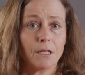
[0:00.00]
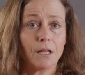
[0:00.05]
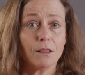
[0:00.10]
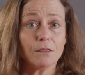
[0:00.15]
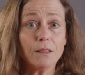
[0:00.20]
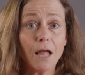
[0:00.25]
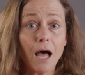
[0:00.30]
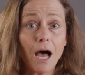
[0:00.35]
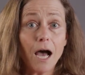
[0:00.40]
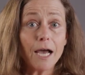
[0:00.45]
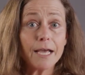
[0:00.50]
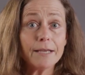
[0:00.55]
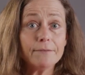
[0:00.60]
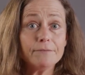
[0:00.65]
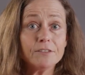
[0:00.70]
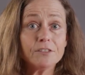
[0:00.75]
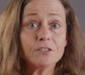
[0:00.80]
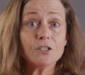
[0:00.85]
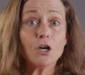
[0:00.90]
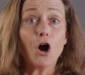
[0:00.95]

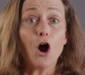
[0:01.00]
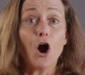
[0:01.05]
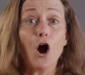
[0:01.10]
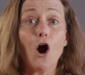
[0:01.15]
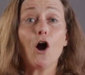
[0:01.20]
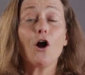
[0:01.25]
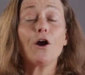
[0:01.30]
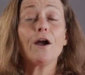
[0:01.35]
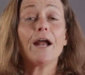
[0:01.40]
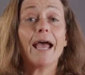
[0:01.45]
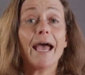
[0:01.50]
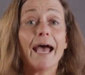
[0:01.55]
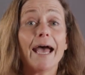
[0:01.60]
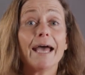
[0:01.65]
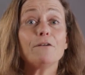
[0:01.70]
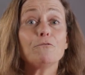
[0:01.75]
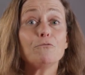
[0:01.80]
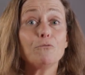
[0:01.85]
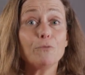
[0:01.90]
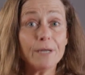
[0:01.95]
Lives are
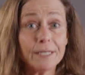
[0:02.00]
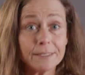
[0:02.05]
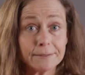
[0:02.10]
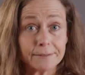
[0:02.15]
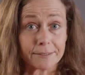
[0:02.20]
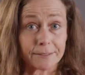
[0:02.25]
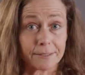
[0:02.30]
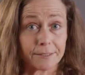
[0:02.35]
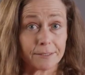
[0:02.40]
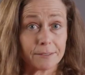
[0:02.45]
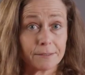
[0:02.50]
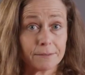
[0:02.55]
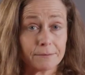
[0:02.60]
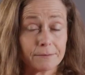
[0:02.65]
at risk.